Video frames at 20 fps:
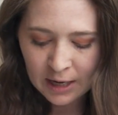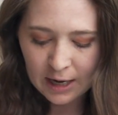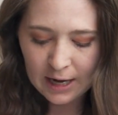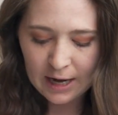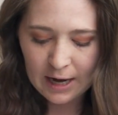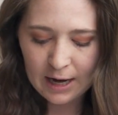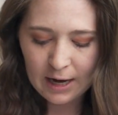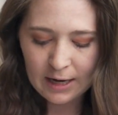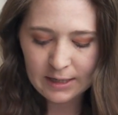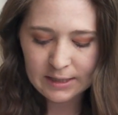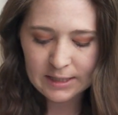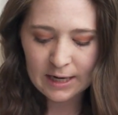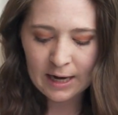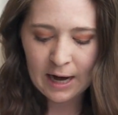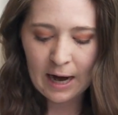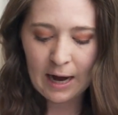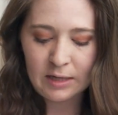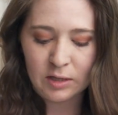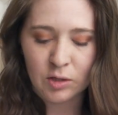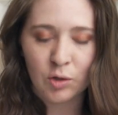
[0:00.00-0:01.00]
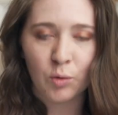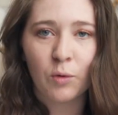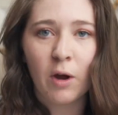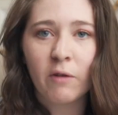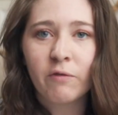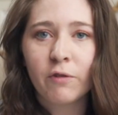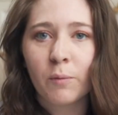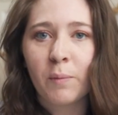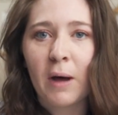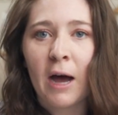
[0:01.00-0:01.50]
and it has the
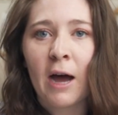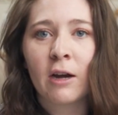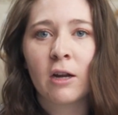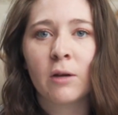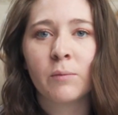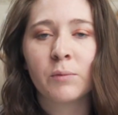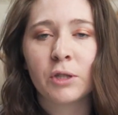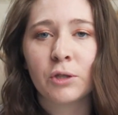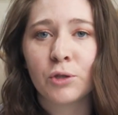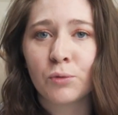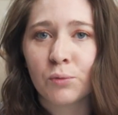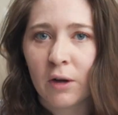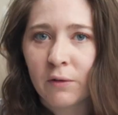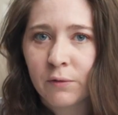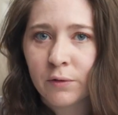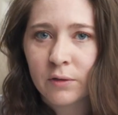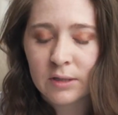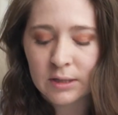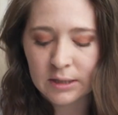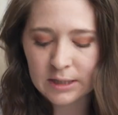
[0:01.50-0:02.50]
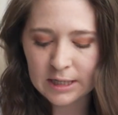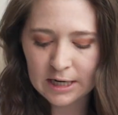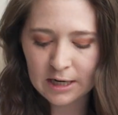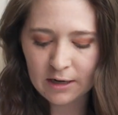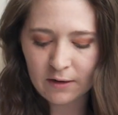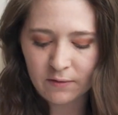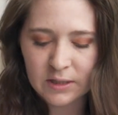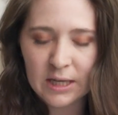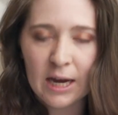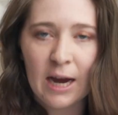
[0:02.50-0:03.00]
ruffle bottom, little ruffle
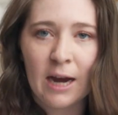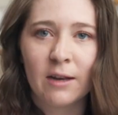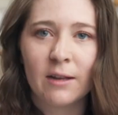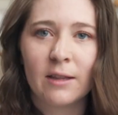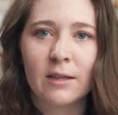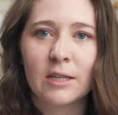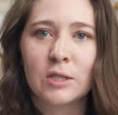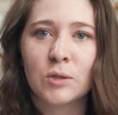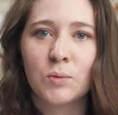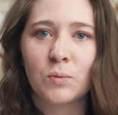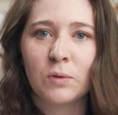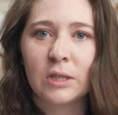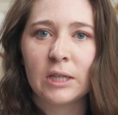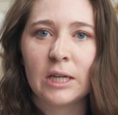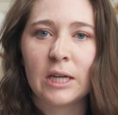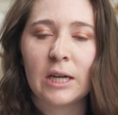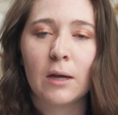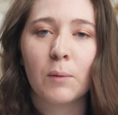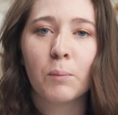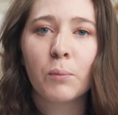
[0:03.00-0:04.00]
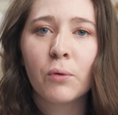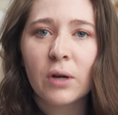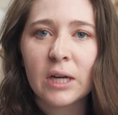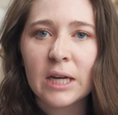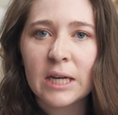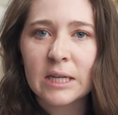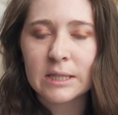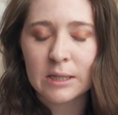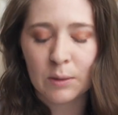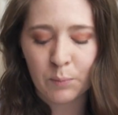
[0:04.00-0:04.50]
sleeves, and this really
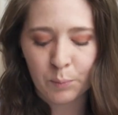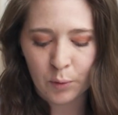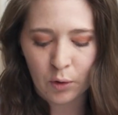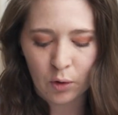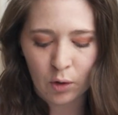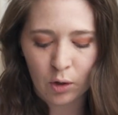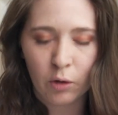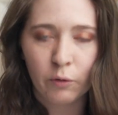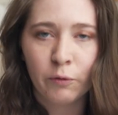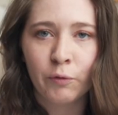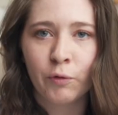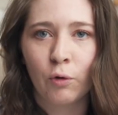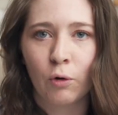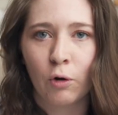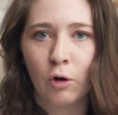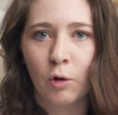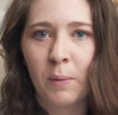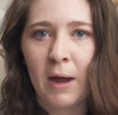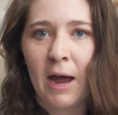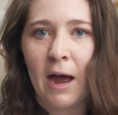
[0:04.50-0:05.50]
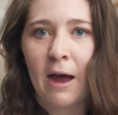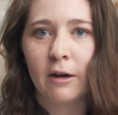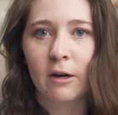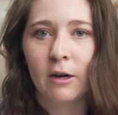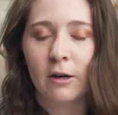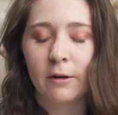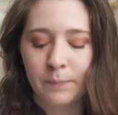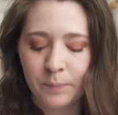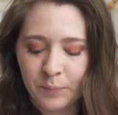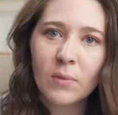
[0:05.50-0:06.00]
pretty simple floral
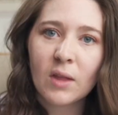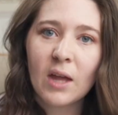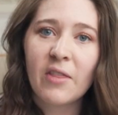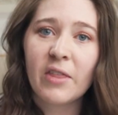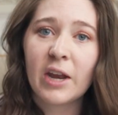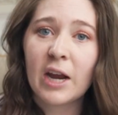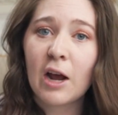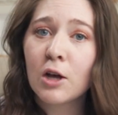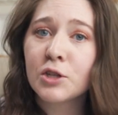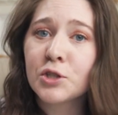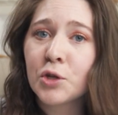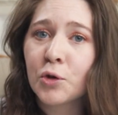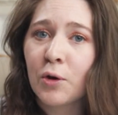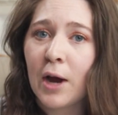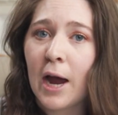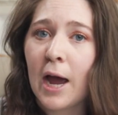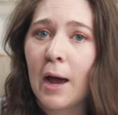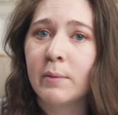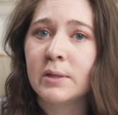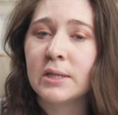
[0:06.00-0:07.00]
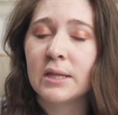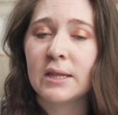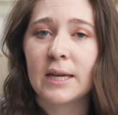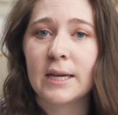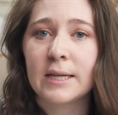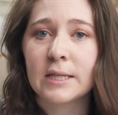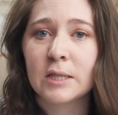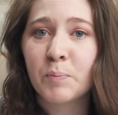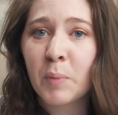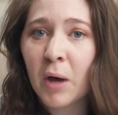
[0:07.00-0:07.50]
pattern. And then I also grabbed
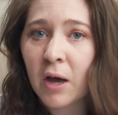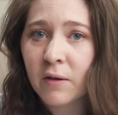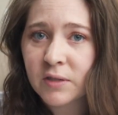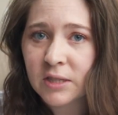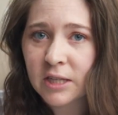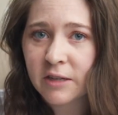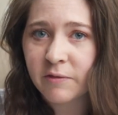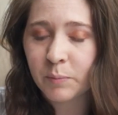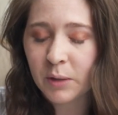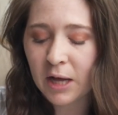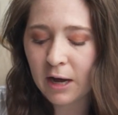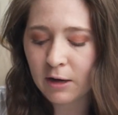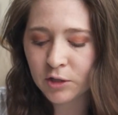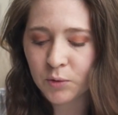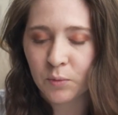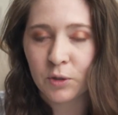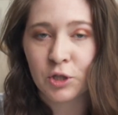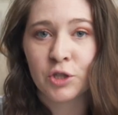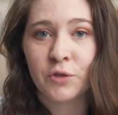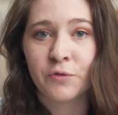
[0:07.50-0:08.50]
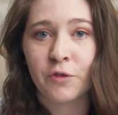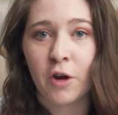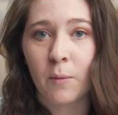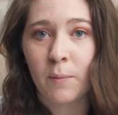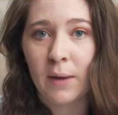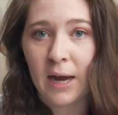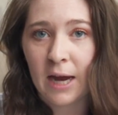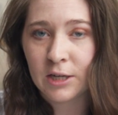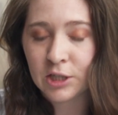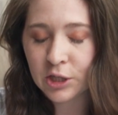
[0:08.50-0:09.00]
this puff sleeve blouse, which is
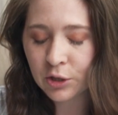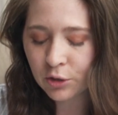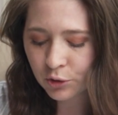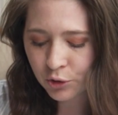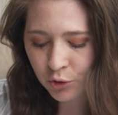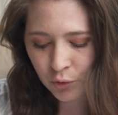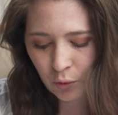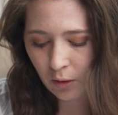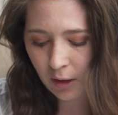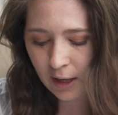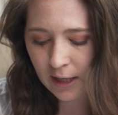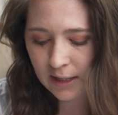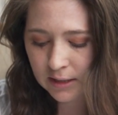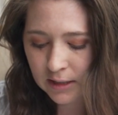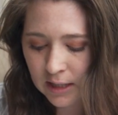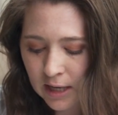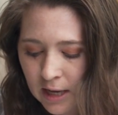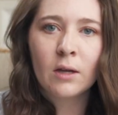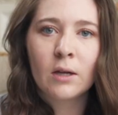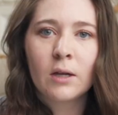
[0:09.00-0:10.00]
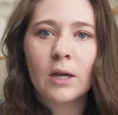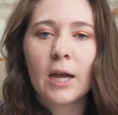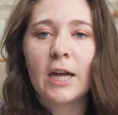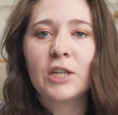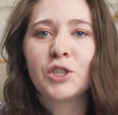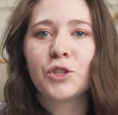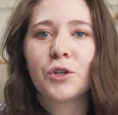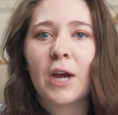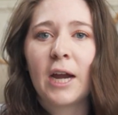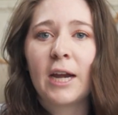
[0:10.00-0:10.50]
from And Other Stories.
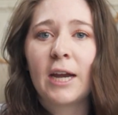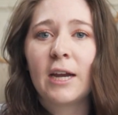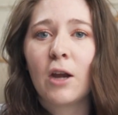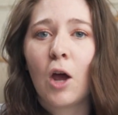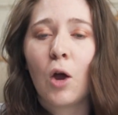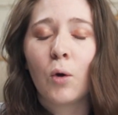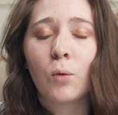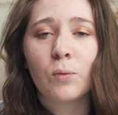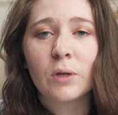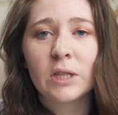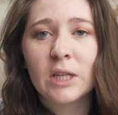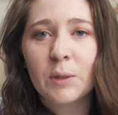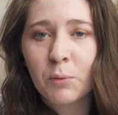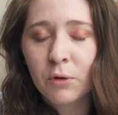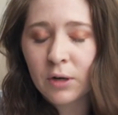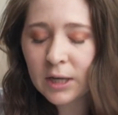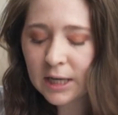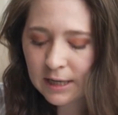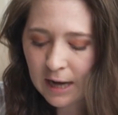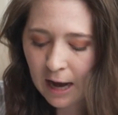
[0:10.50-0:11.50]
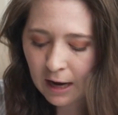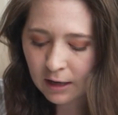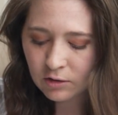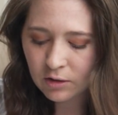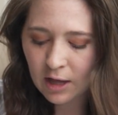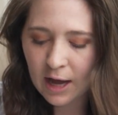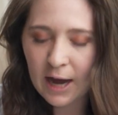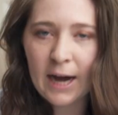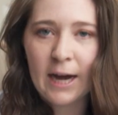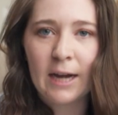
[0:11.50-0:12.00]
And you're getting a really pretty
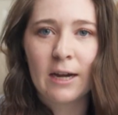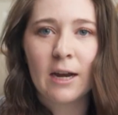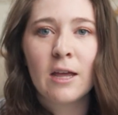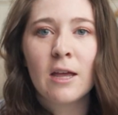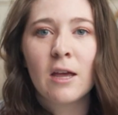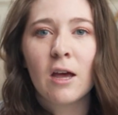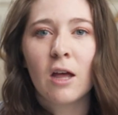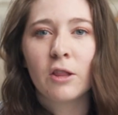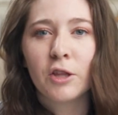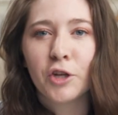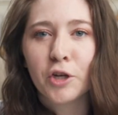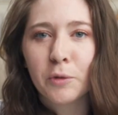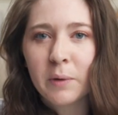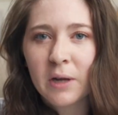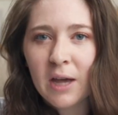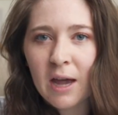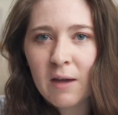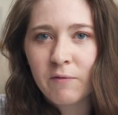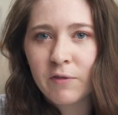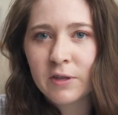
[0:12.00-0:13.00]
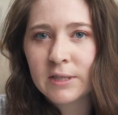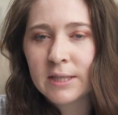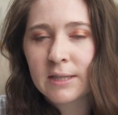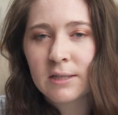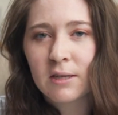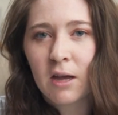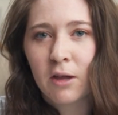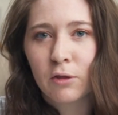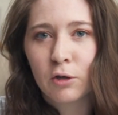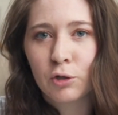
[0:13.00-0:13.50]
neckline, a little bit of
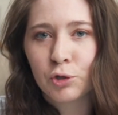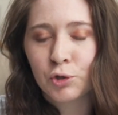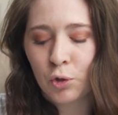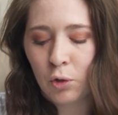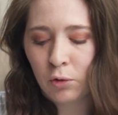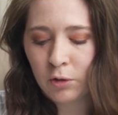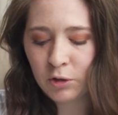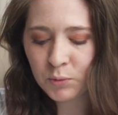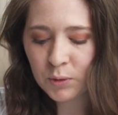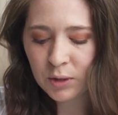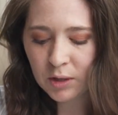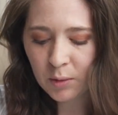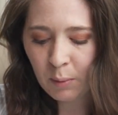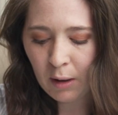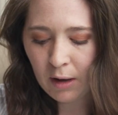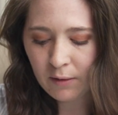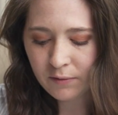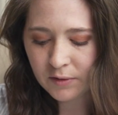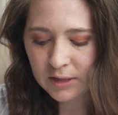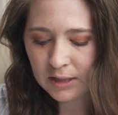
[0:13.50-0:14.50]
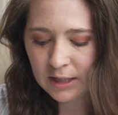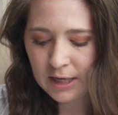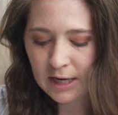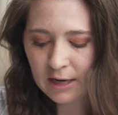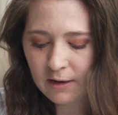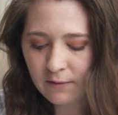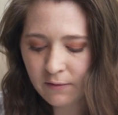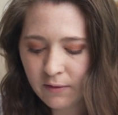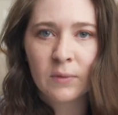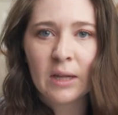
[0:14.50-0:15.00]
emphasis on those shoulders with the puff
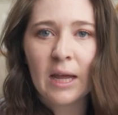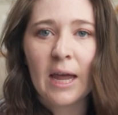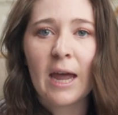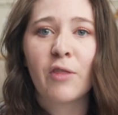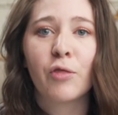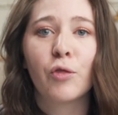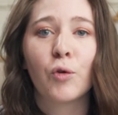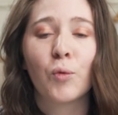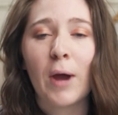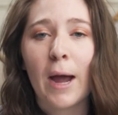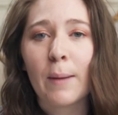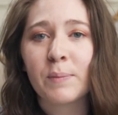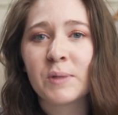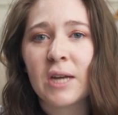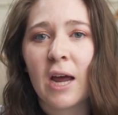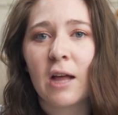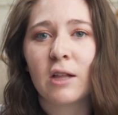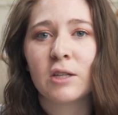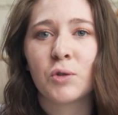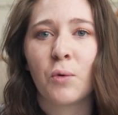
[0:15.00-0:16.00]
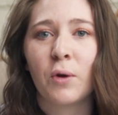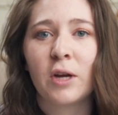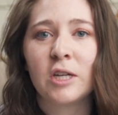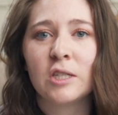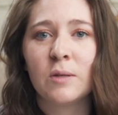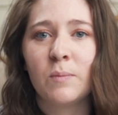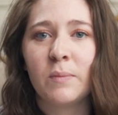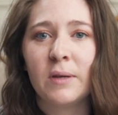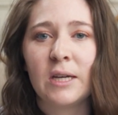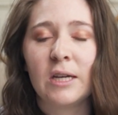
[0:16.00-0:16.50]
sleeve, and the wrap style is going
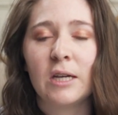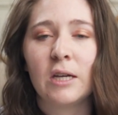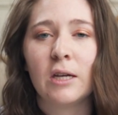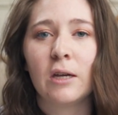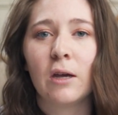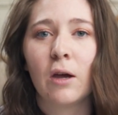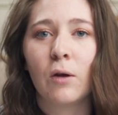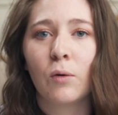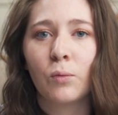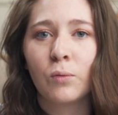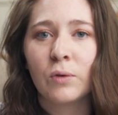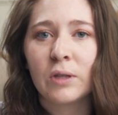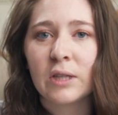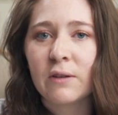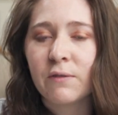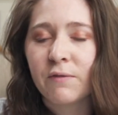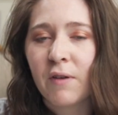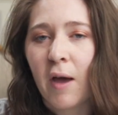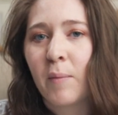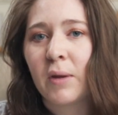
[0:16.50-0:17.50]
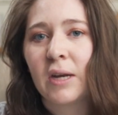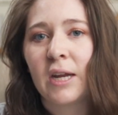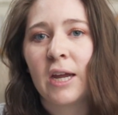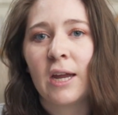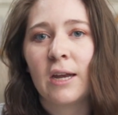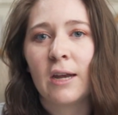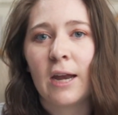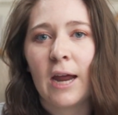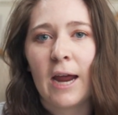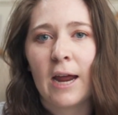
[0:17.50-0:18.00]
to be really
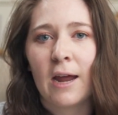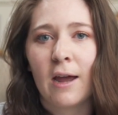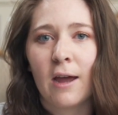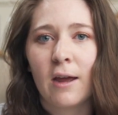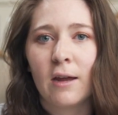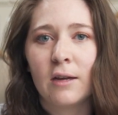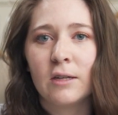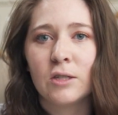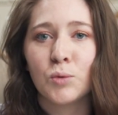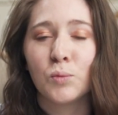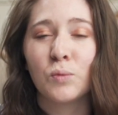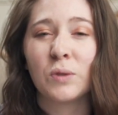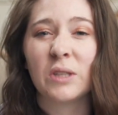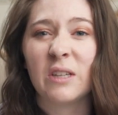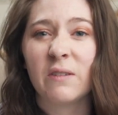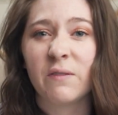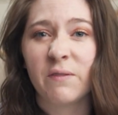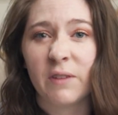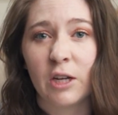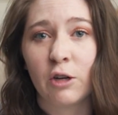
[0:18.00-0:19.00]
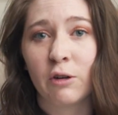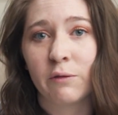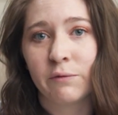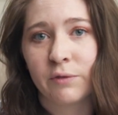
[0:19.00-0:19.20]
feminine and really figure